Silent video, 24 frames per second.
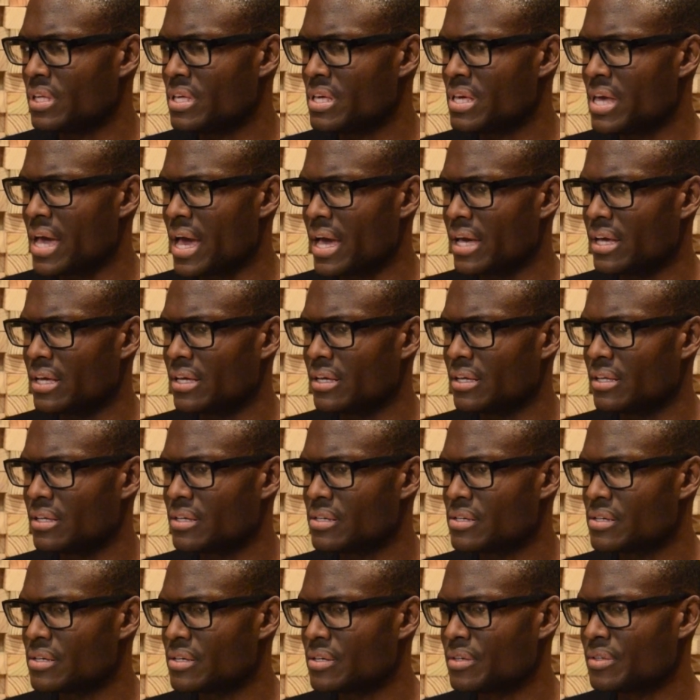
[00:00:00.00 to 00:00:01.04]
get
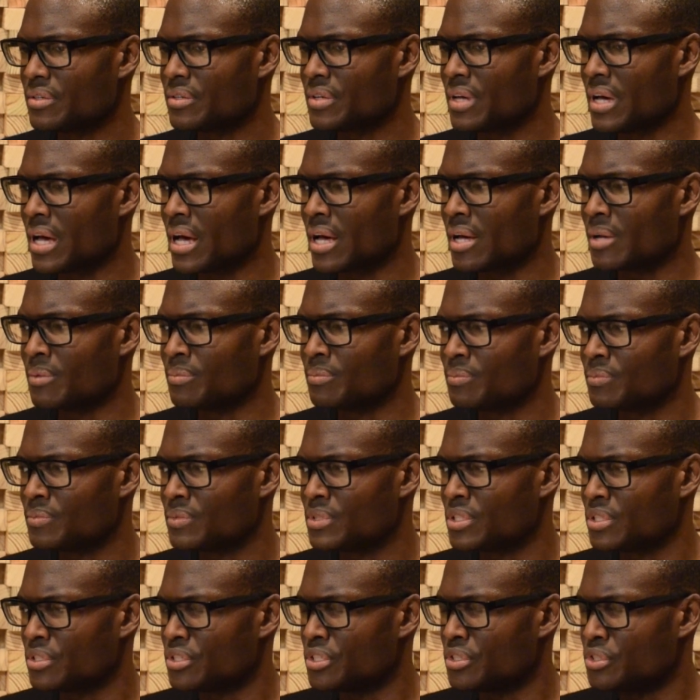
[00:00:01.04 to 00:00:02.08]

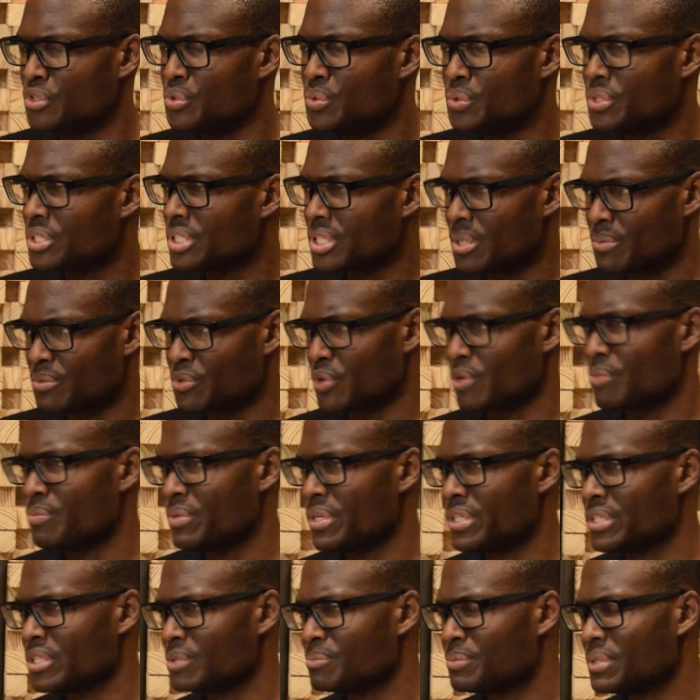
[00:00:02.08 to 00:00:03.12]
to do some sort of
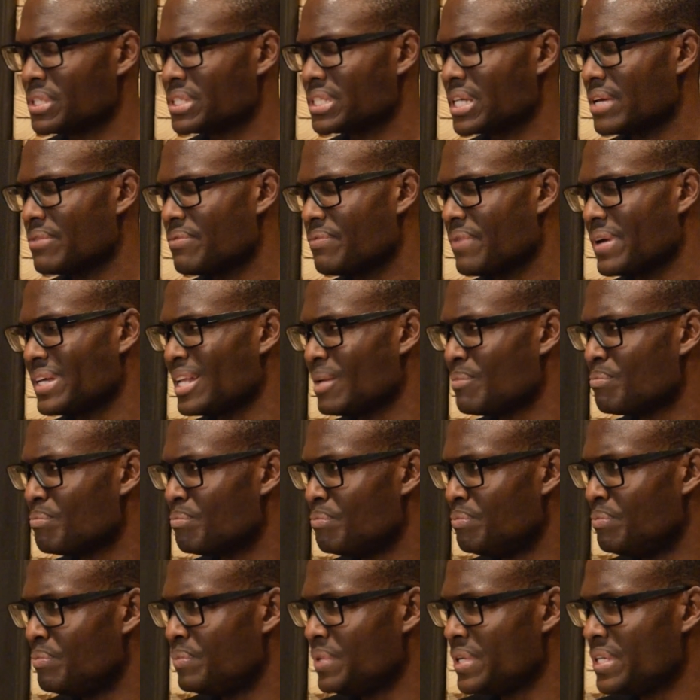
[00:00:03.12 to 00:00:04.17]
business, because I find that
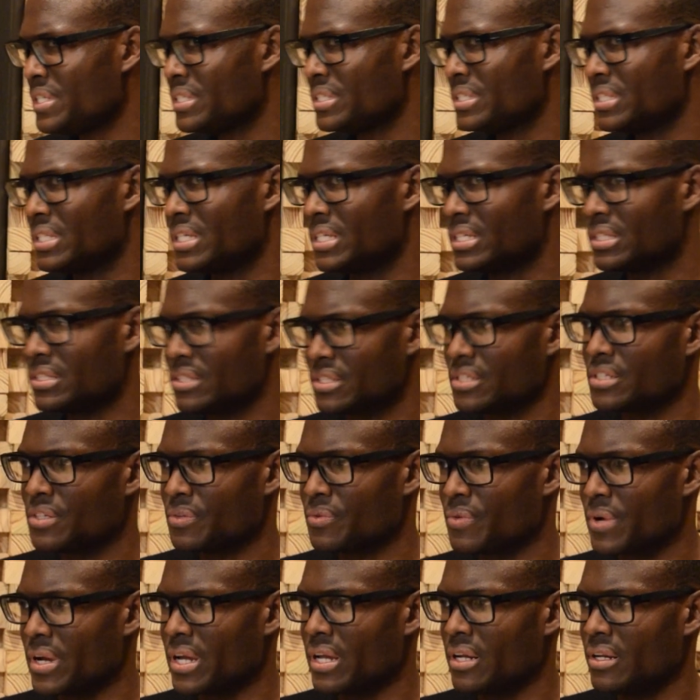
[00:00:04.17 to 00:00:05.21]
business,
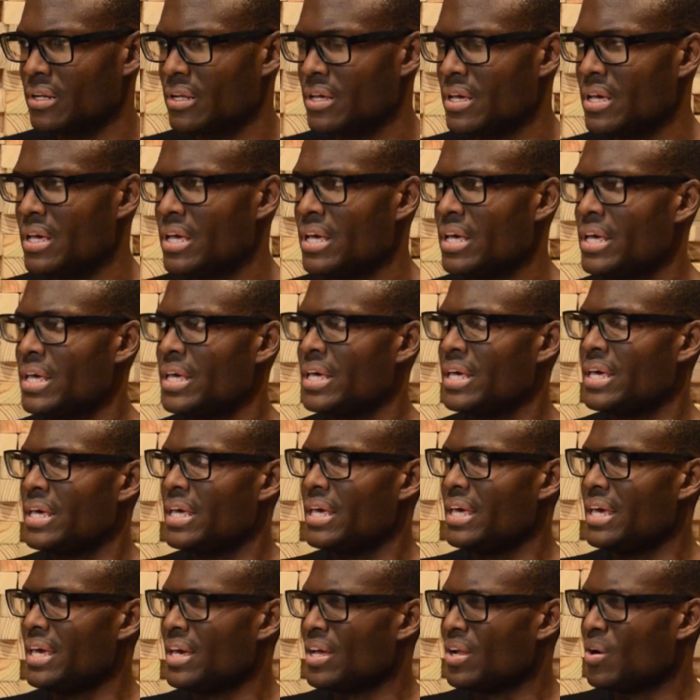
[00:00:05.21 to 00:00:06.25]
right,
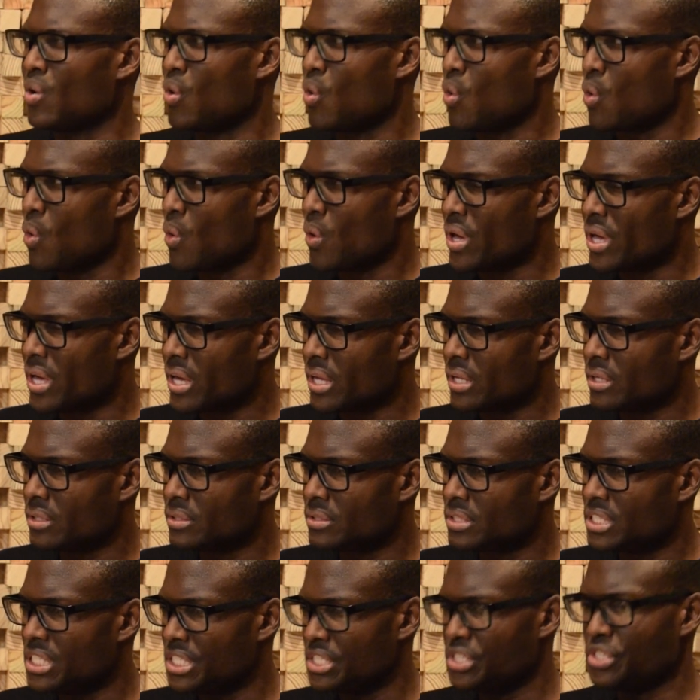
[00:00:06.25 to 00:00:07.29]
it
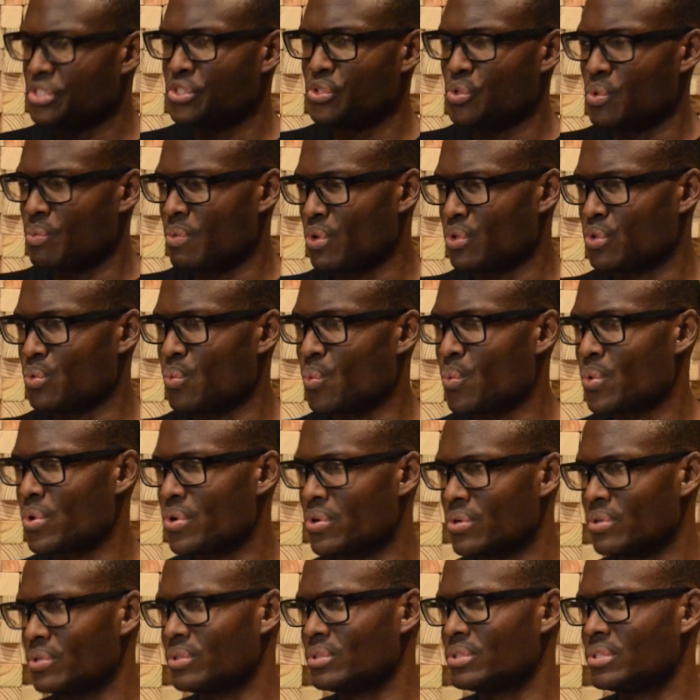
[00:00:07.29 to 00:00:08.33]
teaches you about the
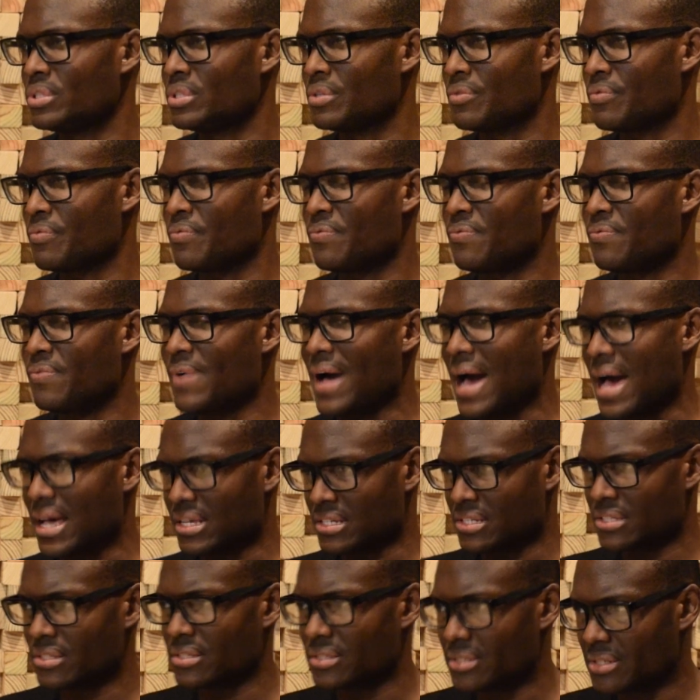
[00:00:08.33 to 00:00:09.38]
world
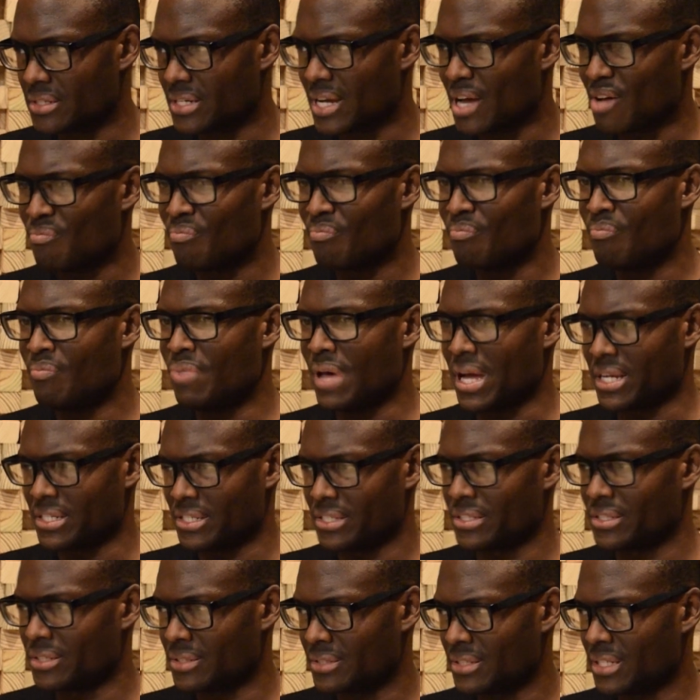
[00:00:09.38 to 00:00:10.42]
faster and
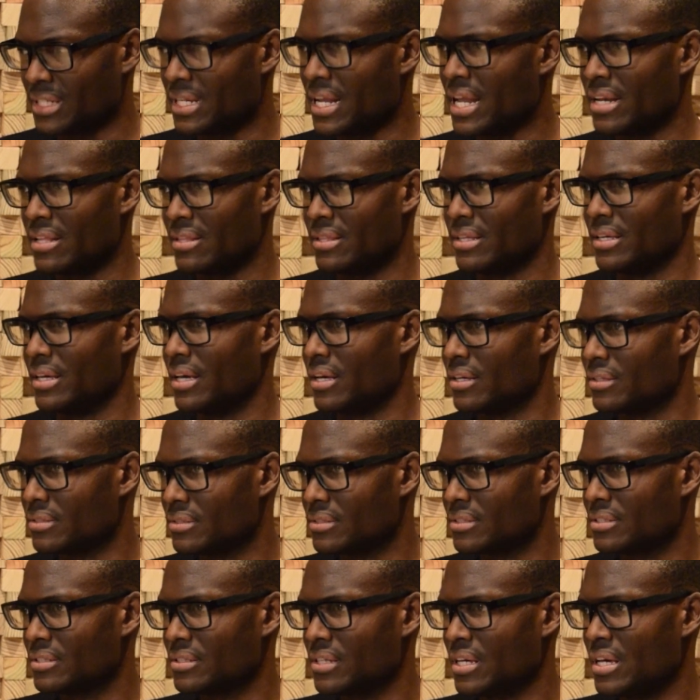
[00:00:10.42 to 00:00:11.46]
better than anything
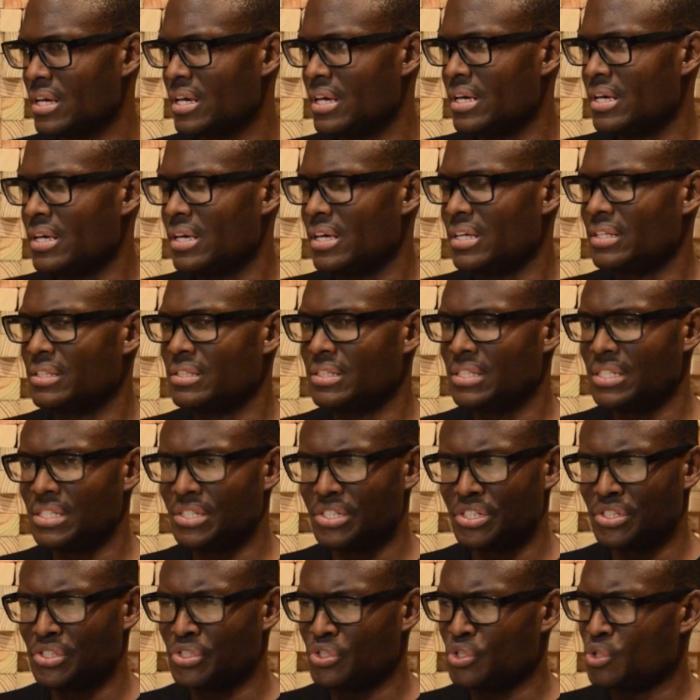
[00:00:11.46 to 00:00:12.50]
else. It
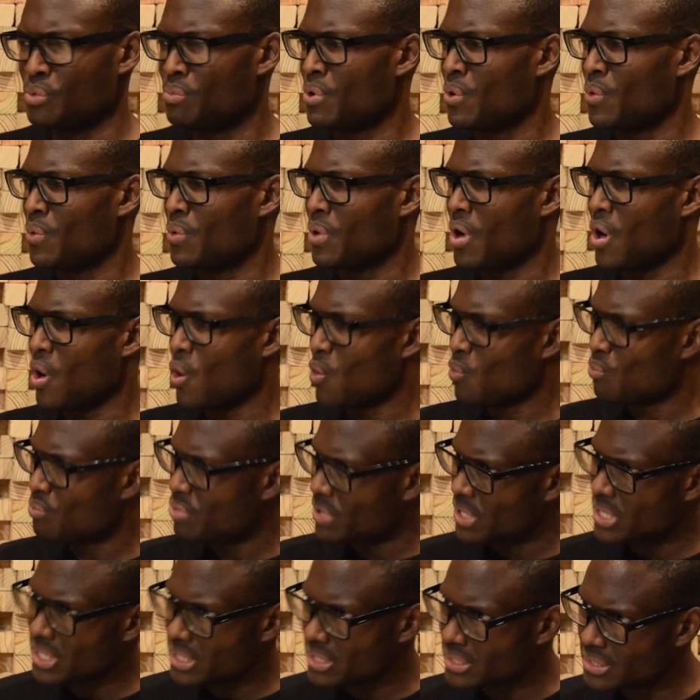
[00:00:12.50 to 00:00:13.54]
teaches you about
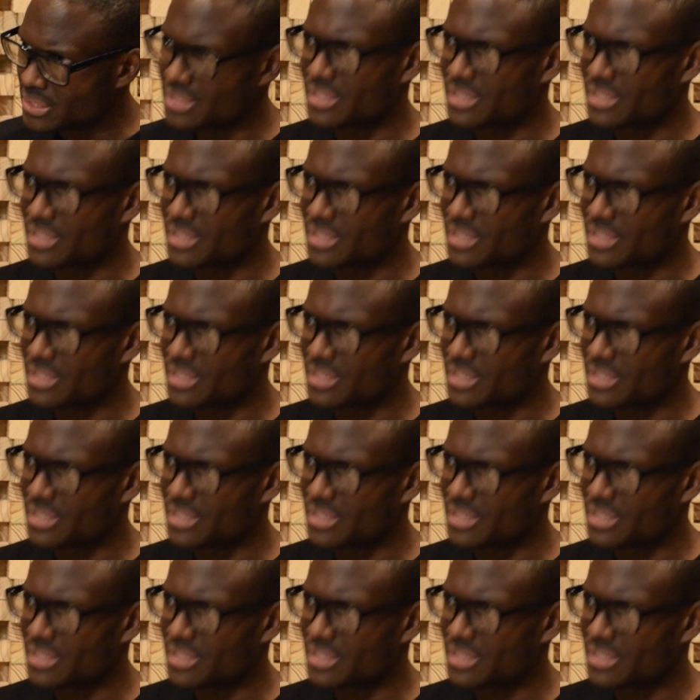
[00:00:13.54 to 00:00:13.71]
output